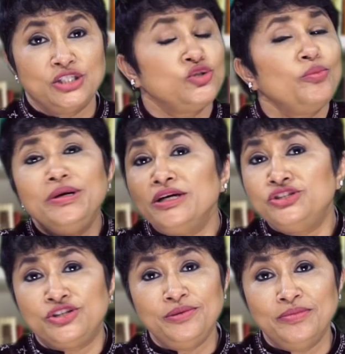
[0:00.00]
So be a
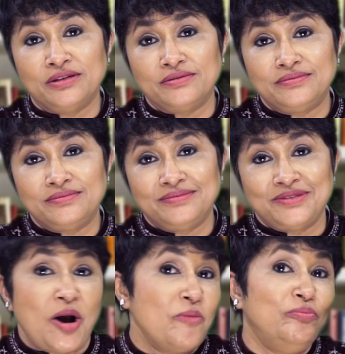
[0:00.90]
dreamer.
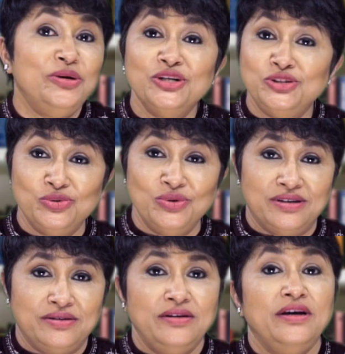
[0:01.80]
Be a
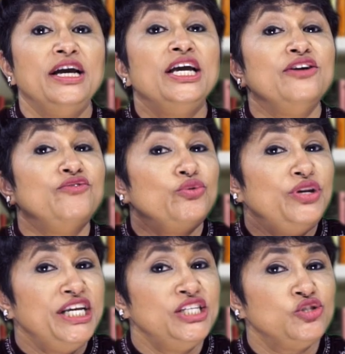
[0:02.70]
doer. If you
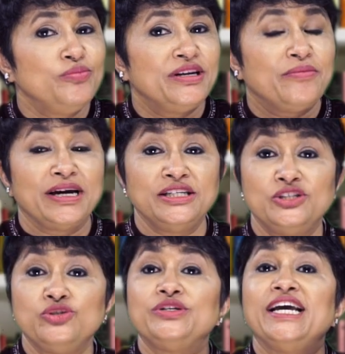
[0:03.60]
need to be reminded
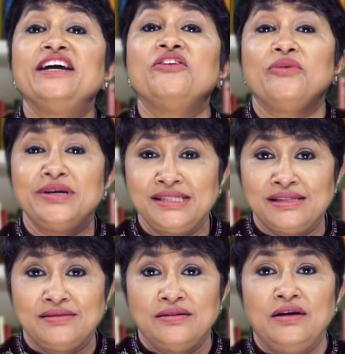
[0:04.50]
to take
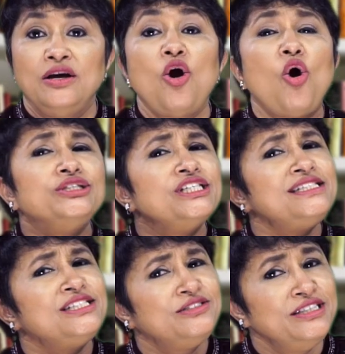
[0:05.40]
risks or
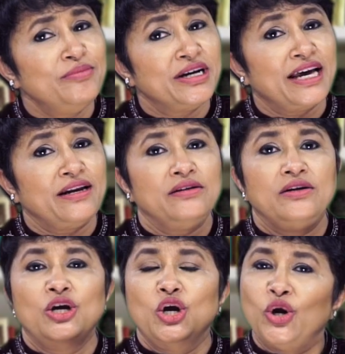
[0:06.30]
just dream again,
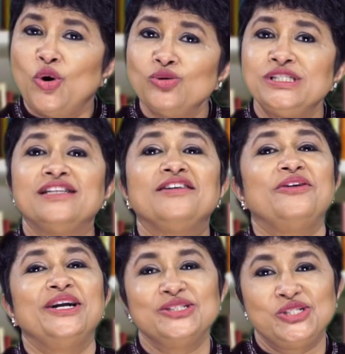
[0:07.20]
go see The
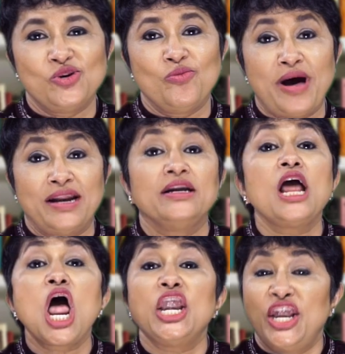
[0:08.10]
Greatest Showman
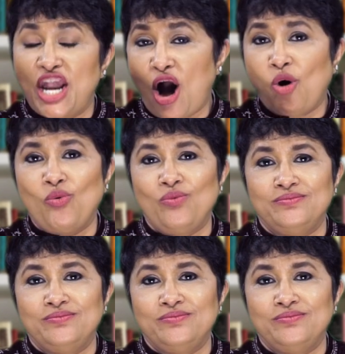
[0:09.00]
now.